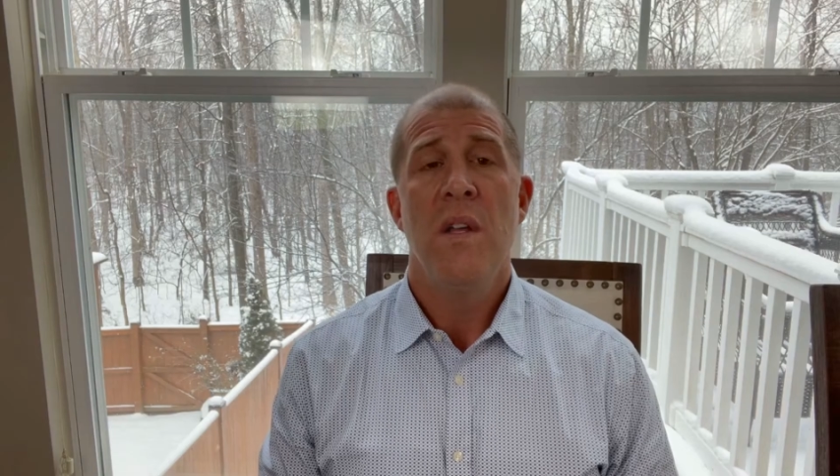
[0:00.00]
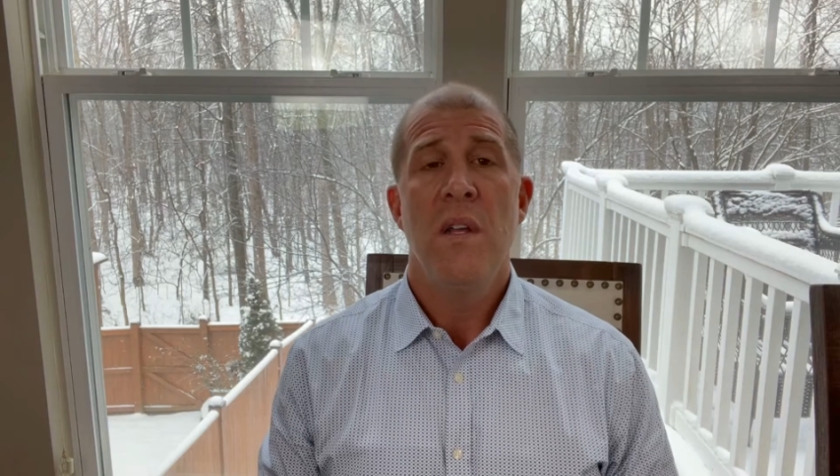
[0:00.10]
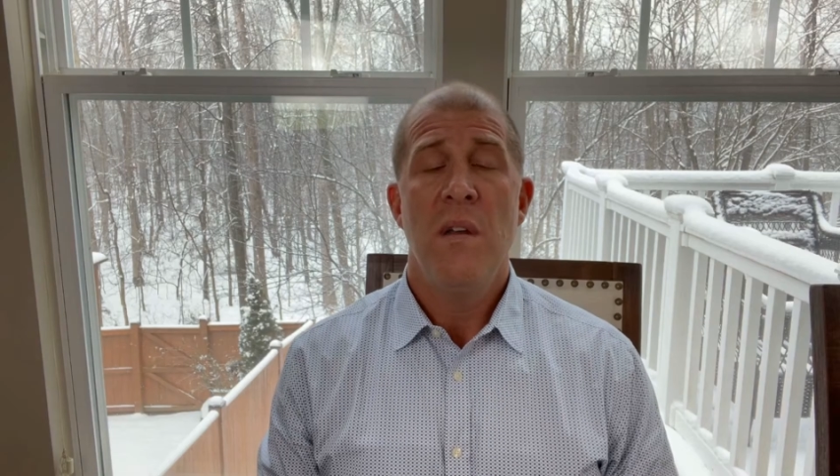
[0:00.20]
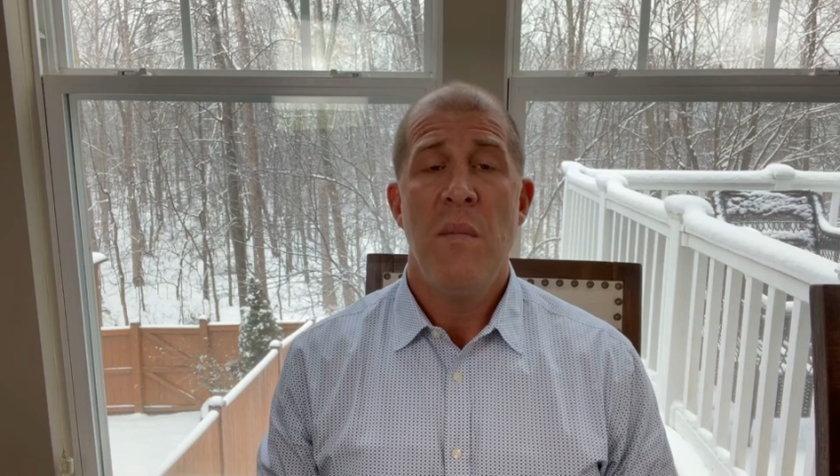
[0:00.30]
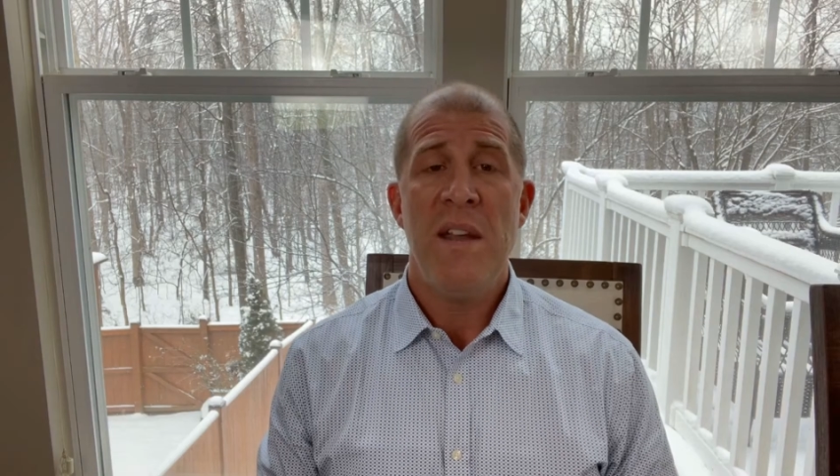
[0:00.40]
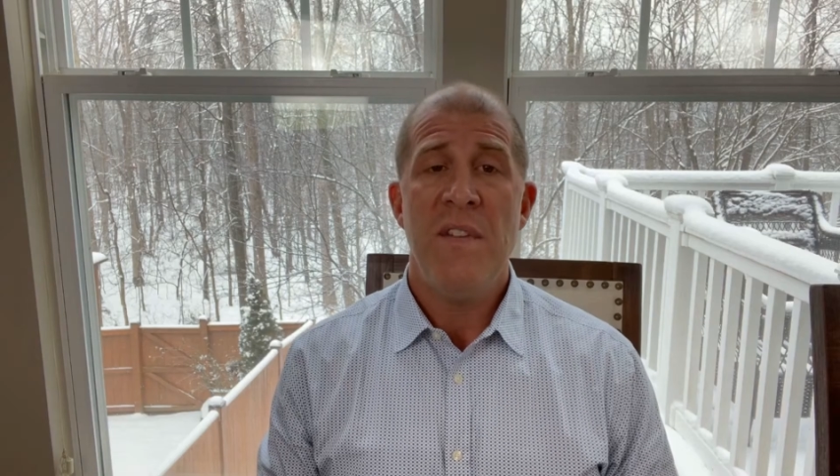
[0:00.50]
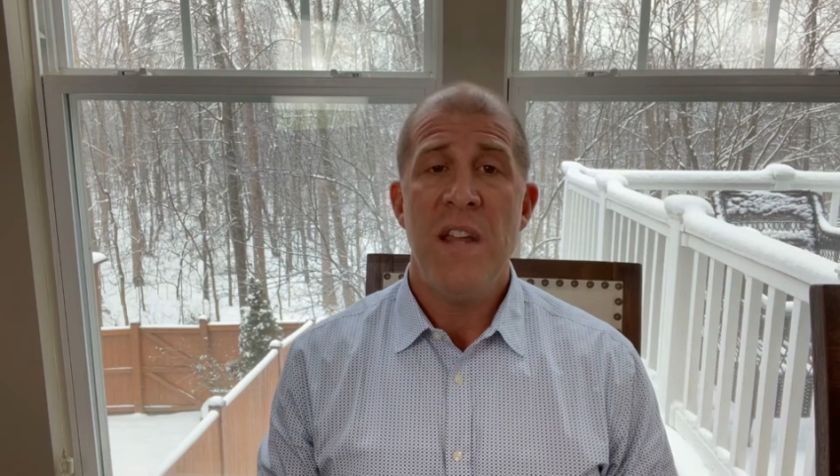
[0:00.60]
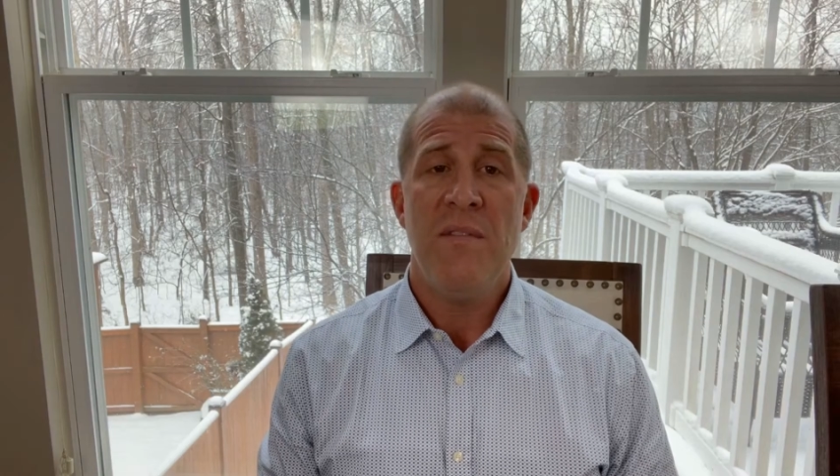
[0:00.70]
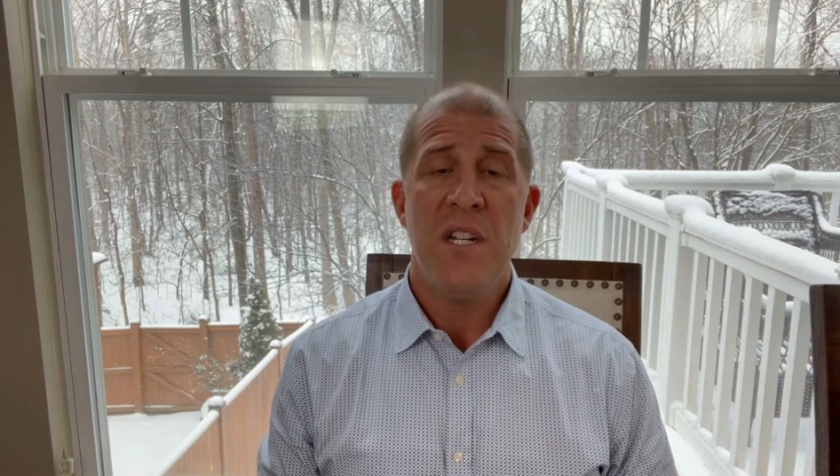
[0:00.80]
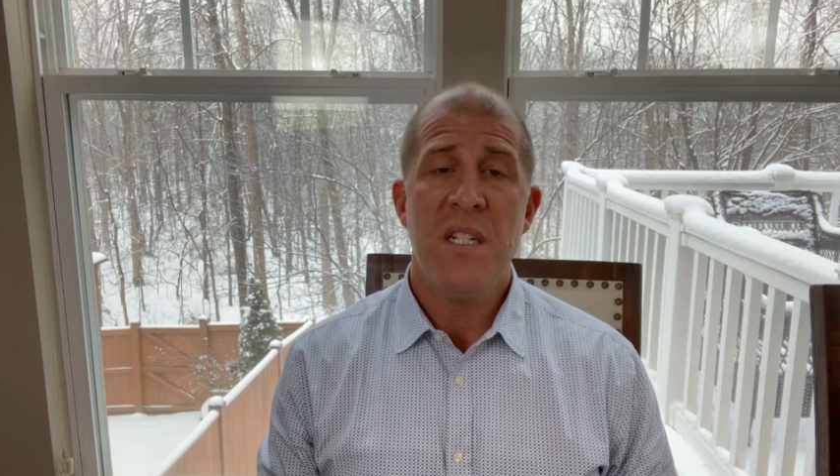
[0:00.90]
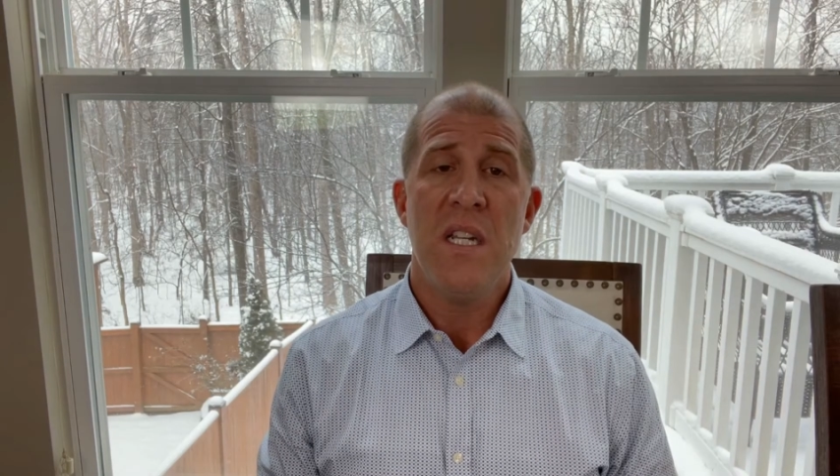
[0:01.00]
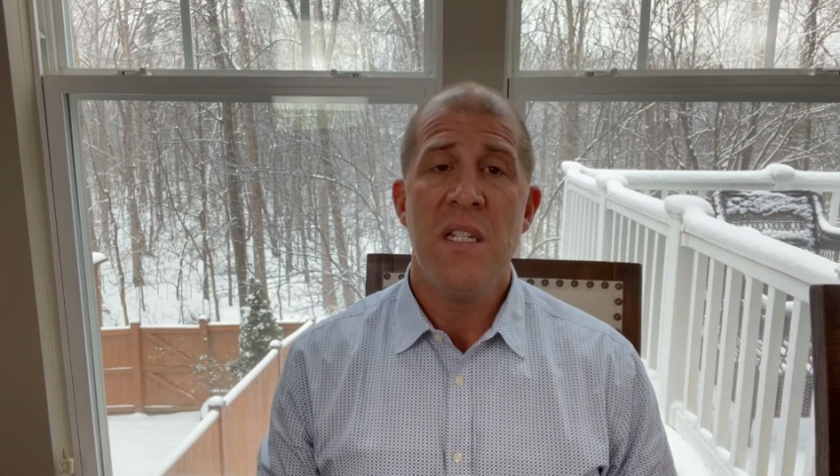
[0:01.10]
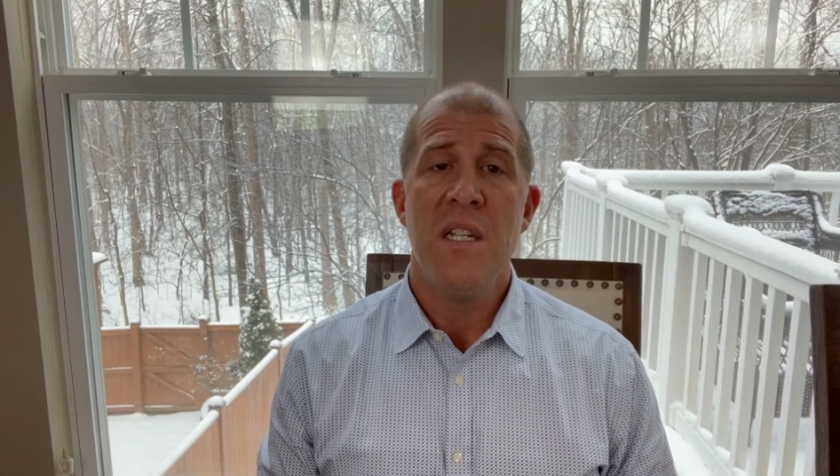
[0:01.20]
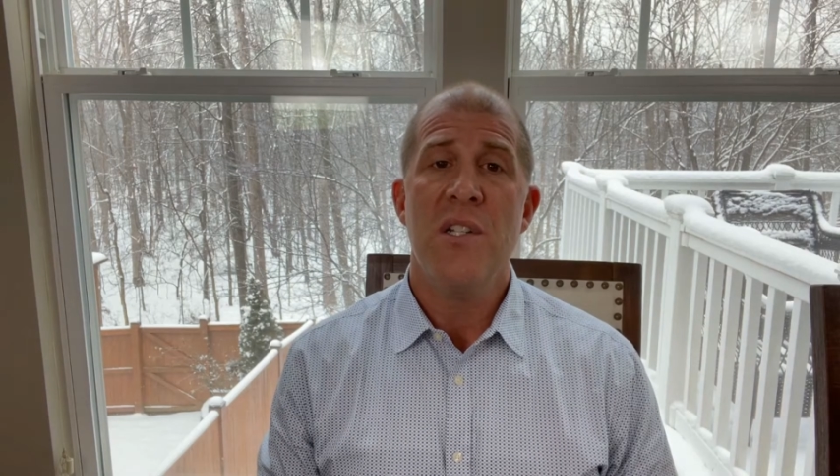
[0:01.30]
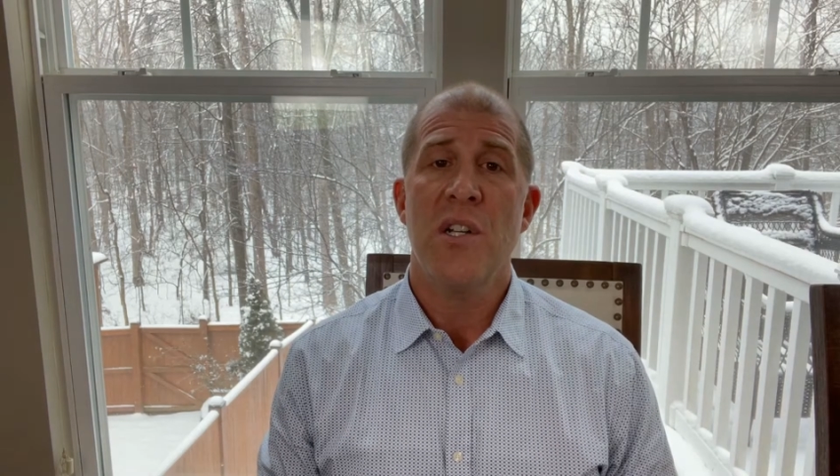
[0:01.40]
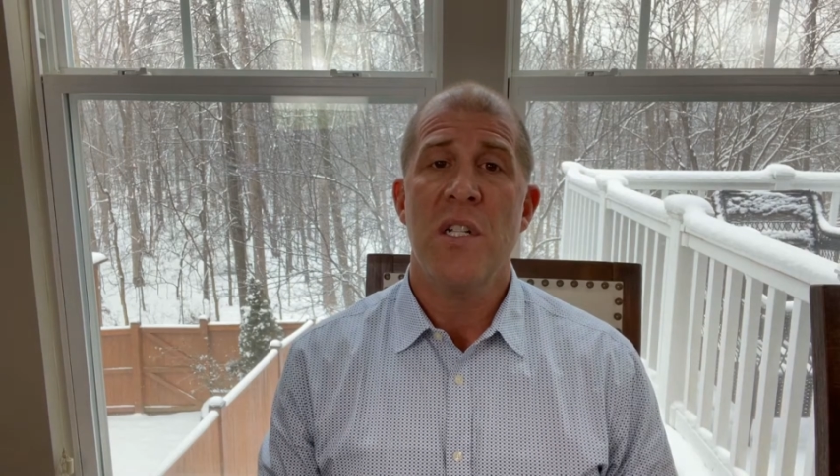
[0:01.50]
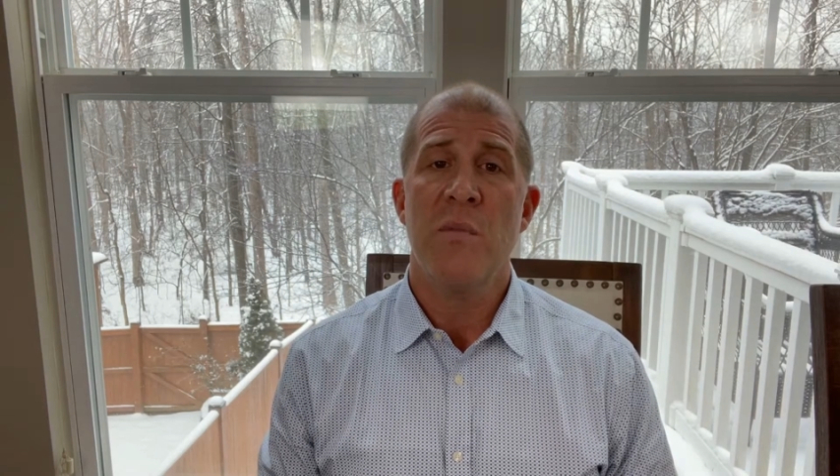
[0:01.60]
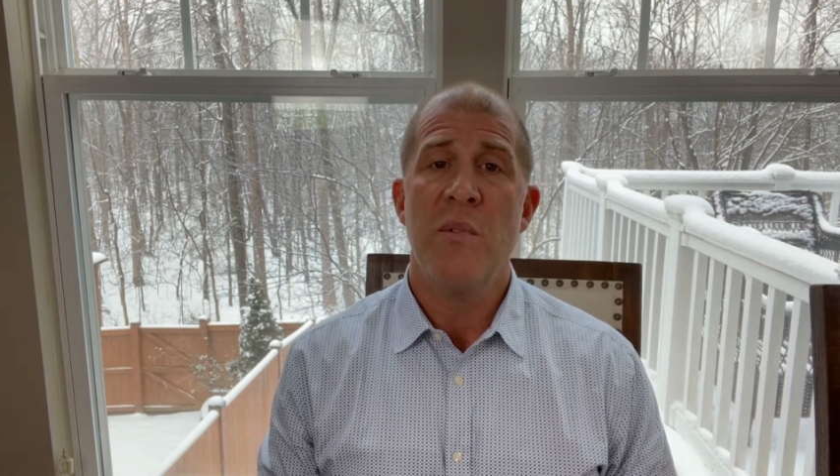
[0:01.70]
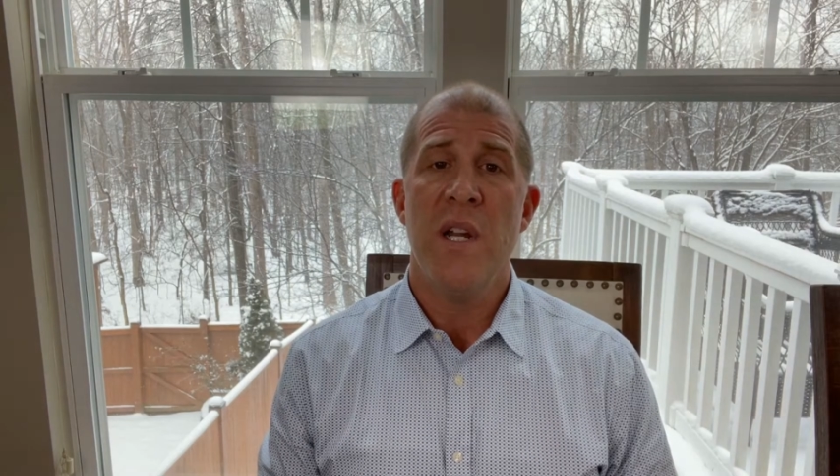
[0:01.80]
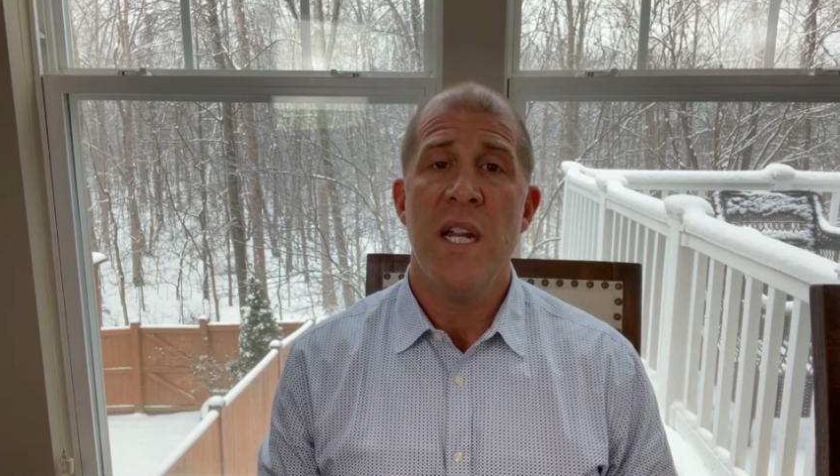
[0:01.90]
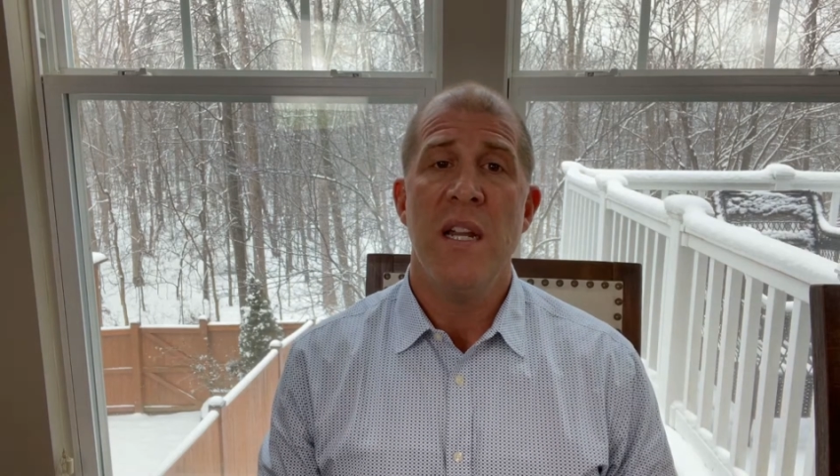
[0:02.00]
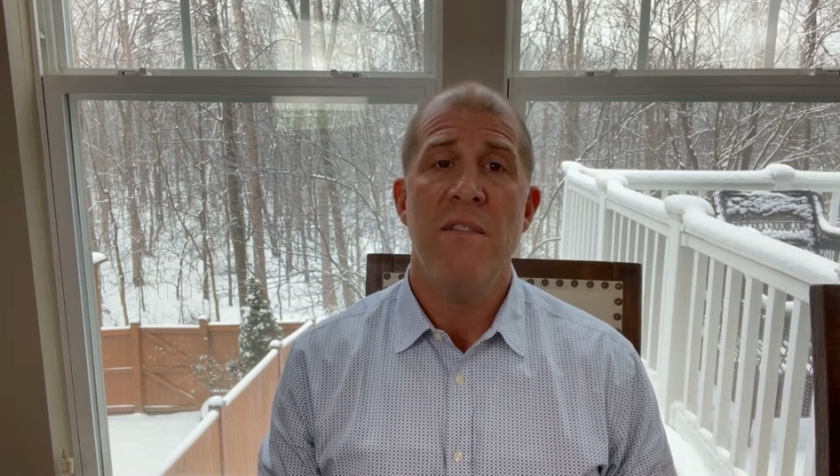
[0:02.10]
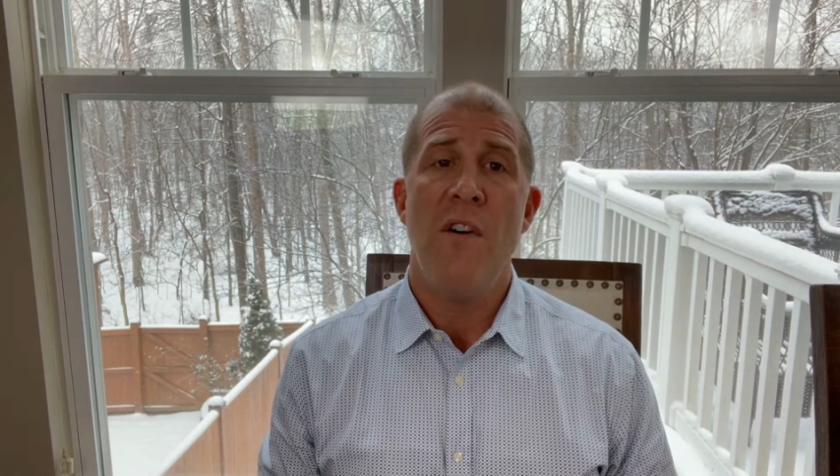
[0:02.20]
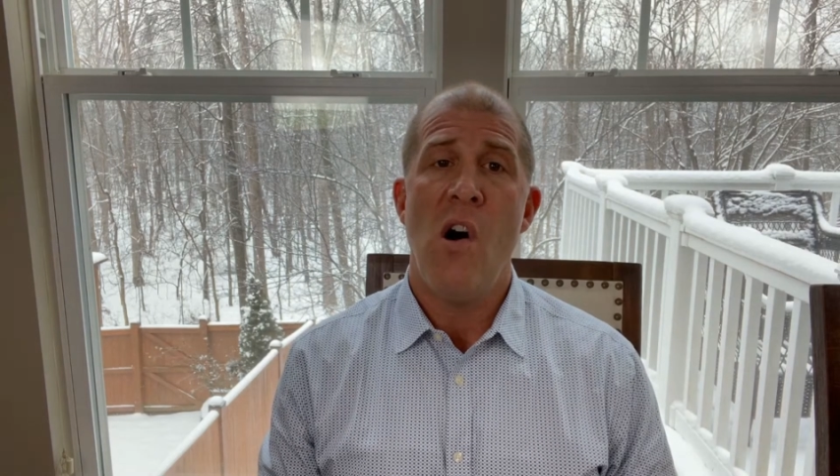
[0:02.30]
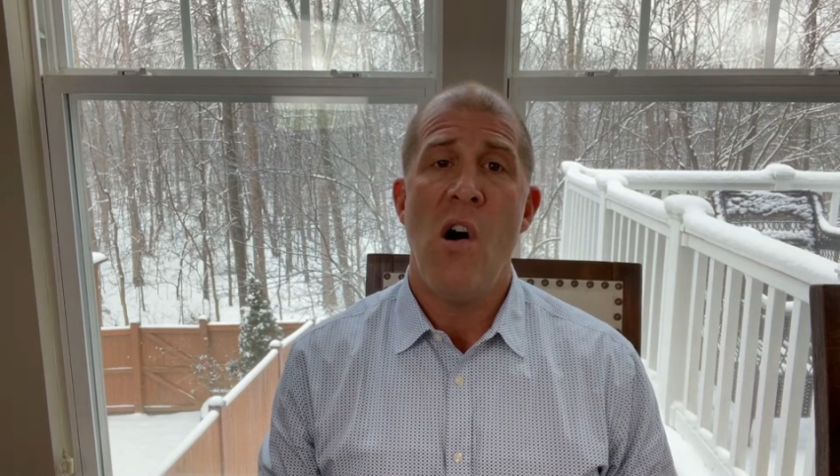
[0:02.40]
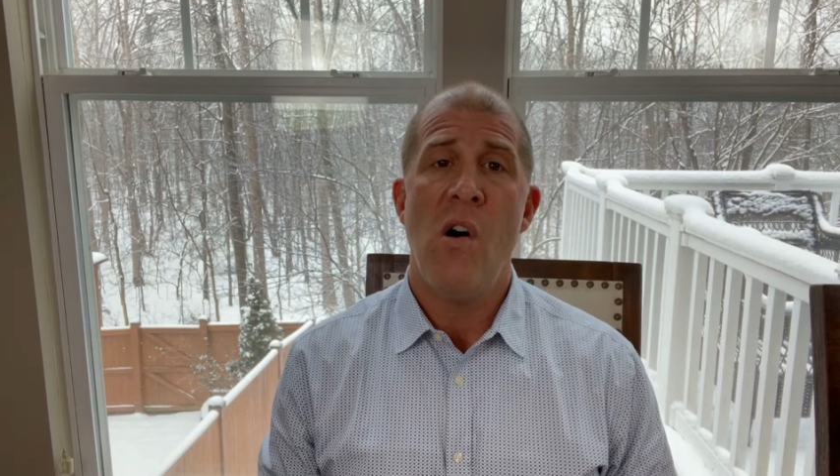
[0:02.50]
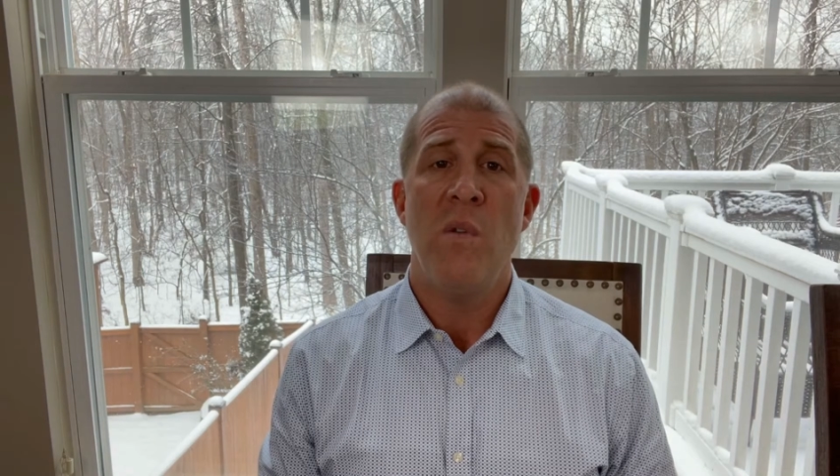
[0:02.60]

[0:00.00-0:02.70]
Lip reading: My favorite seasons are spring and fall,